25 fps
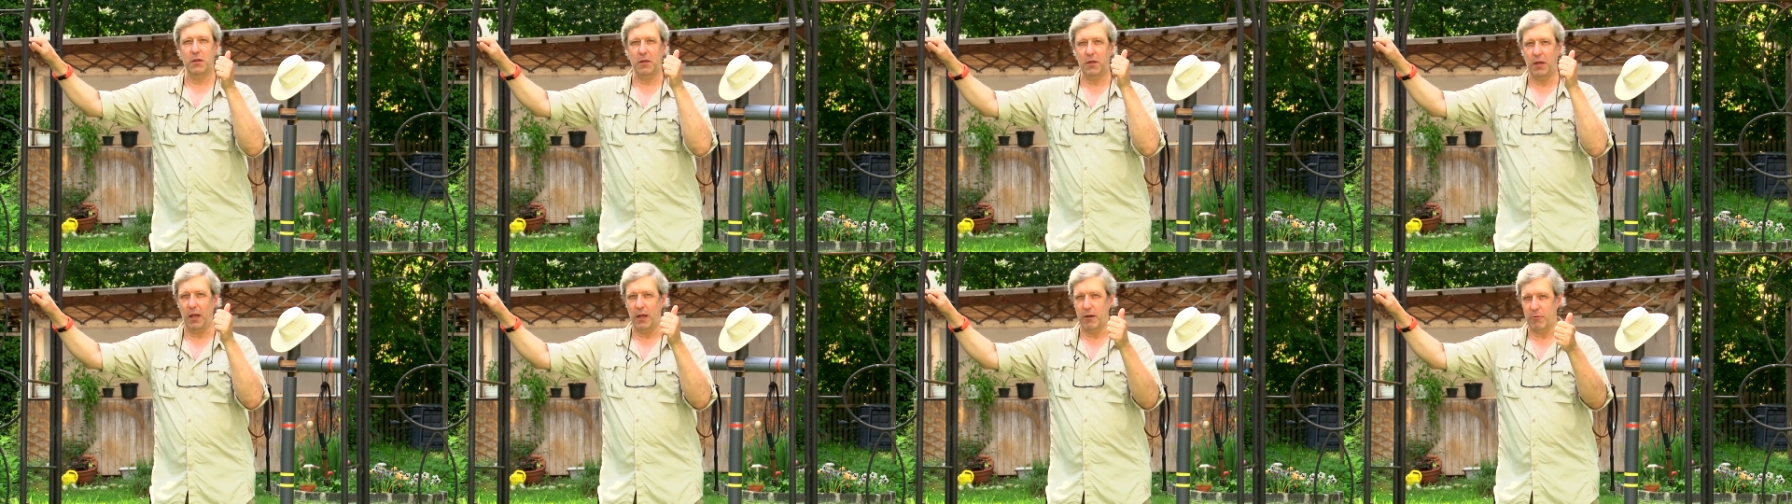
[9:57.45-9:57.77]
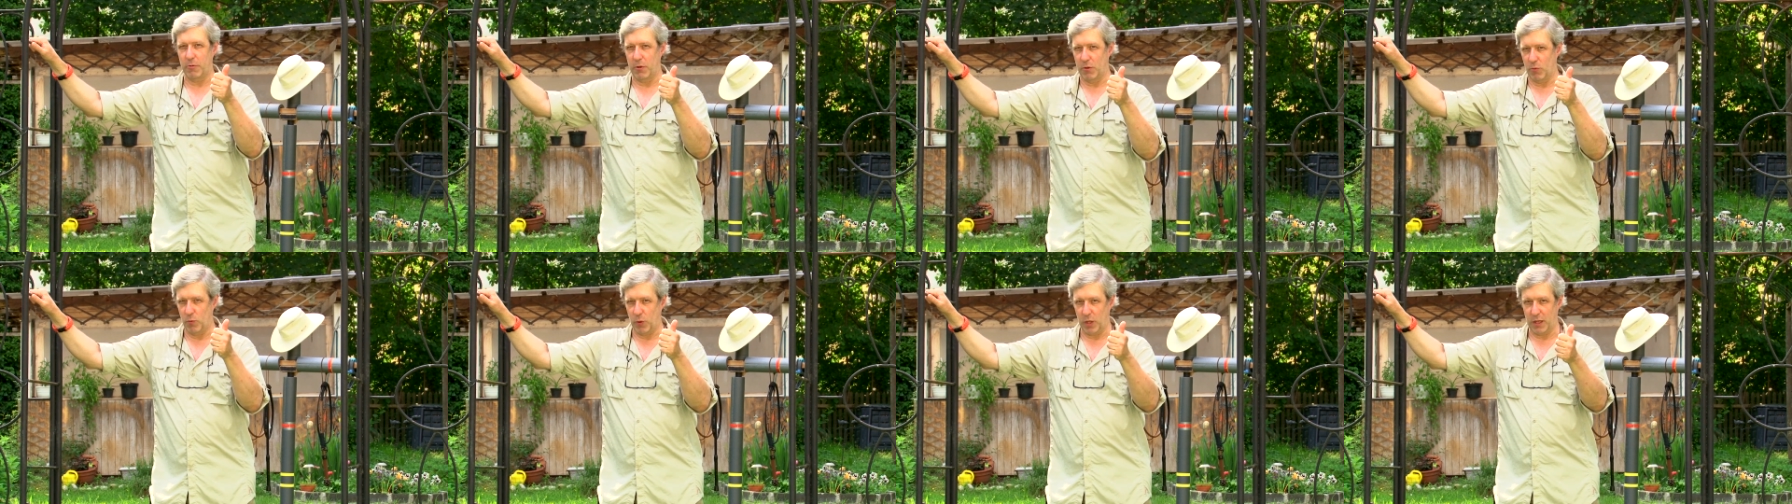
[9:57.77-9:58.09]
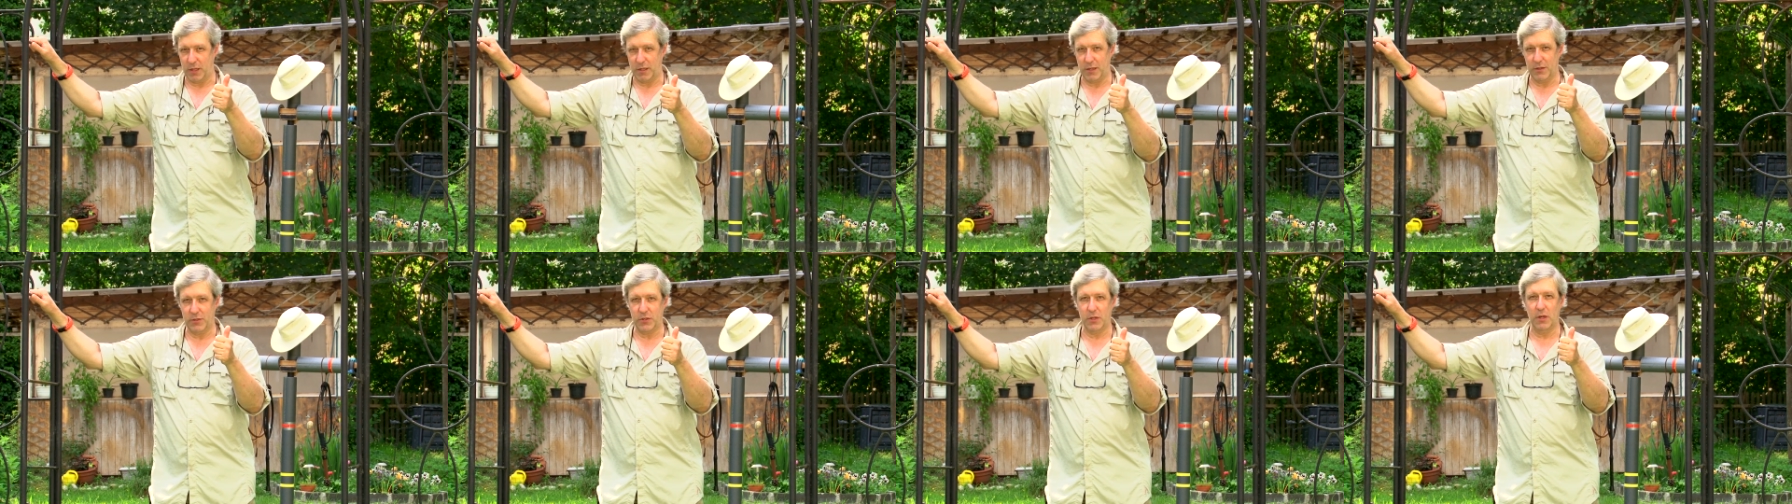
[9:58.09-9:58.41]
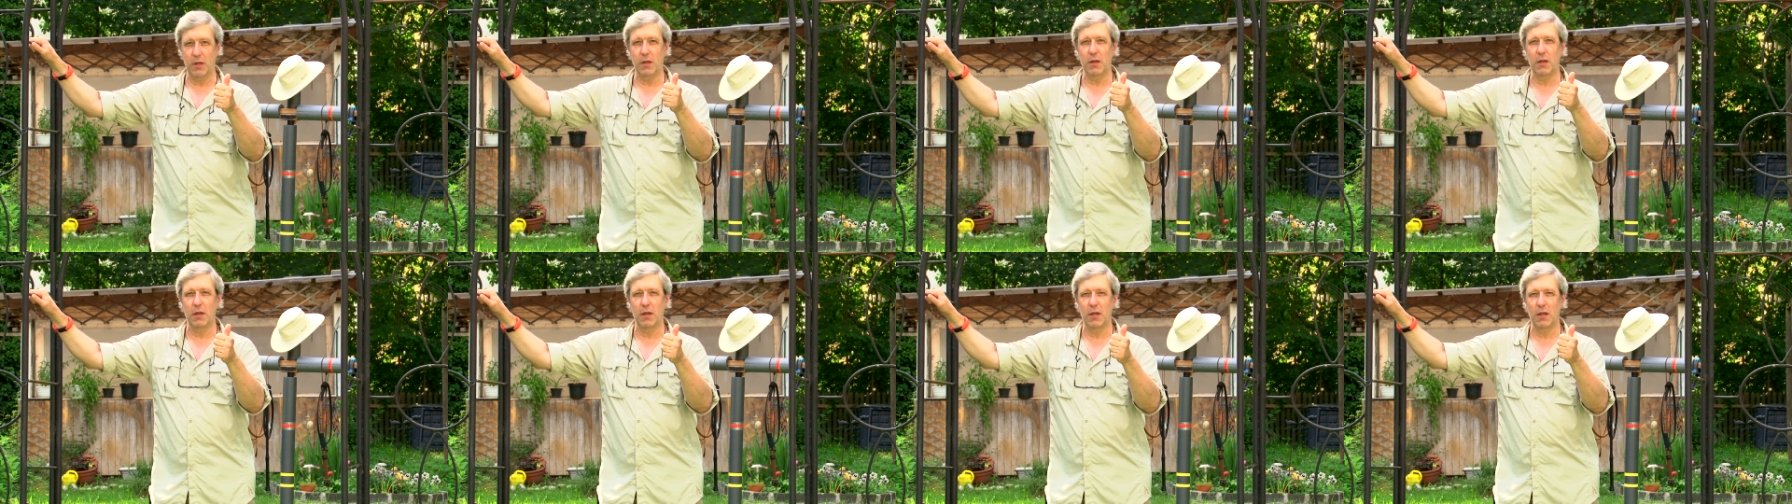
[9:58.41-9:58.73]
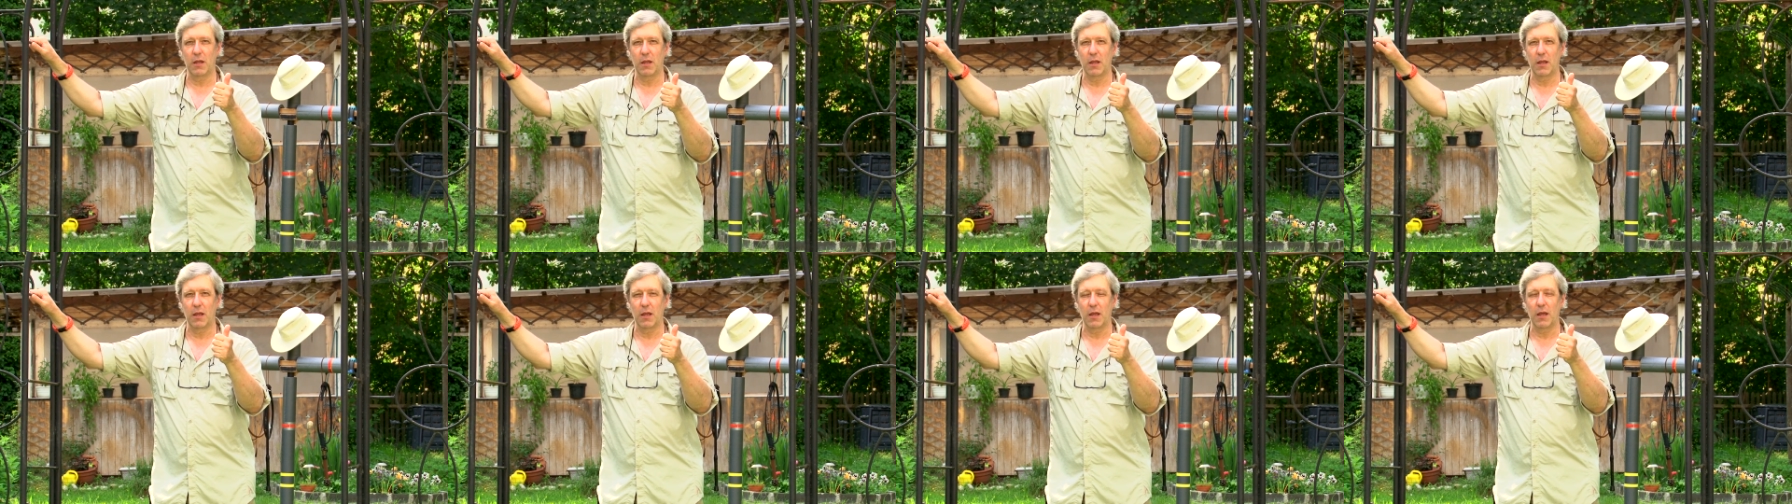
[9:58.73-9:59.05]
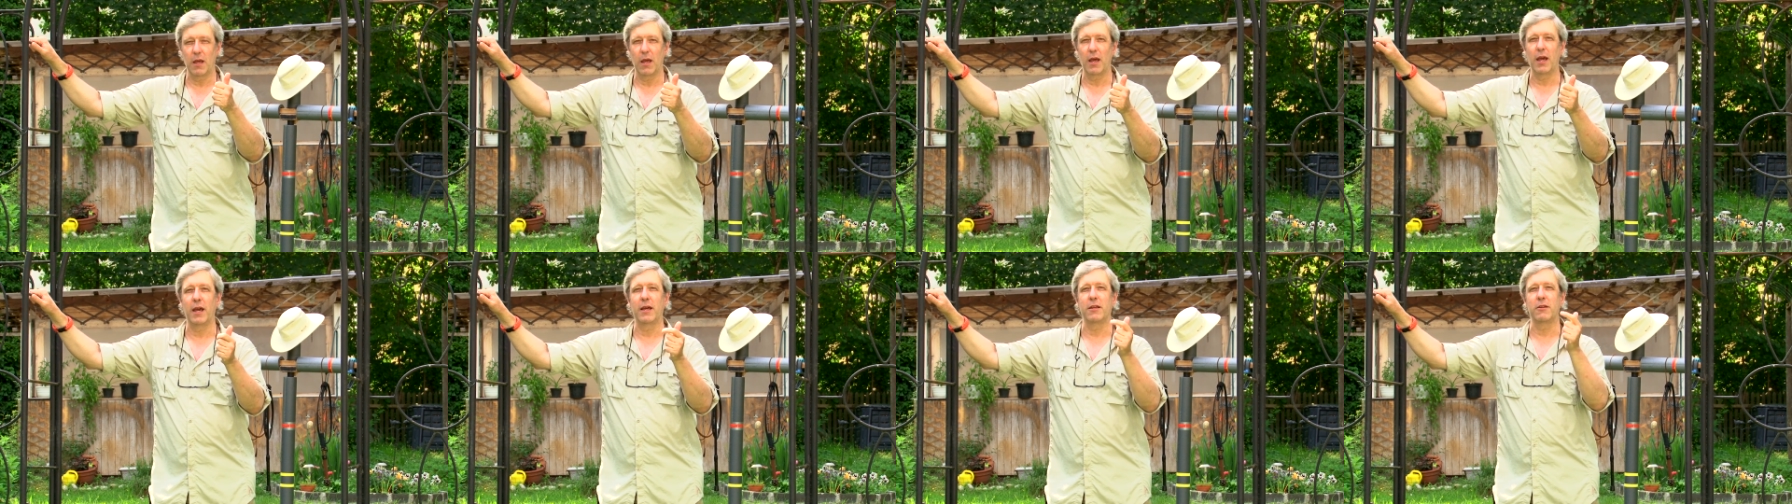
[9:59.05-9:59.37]
Darren Wilkerson,
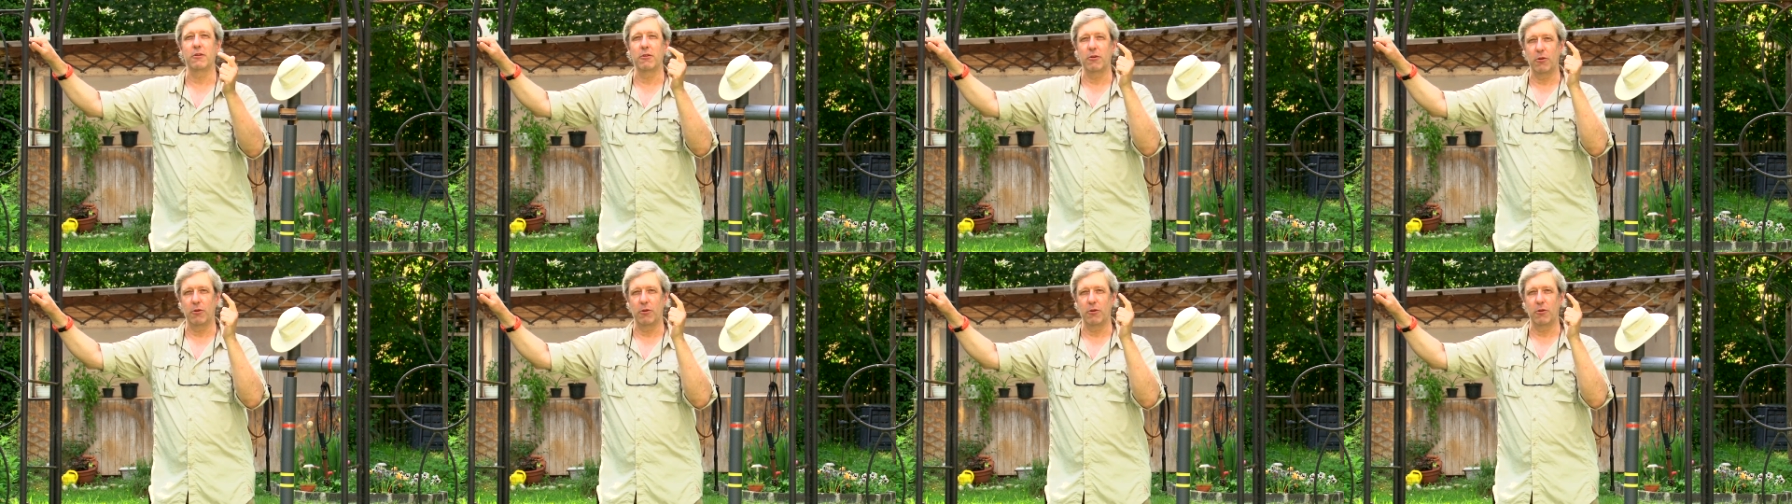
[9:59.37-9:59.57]
and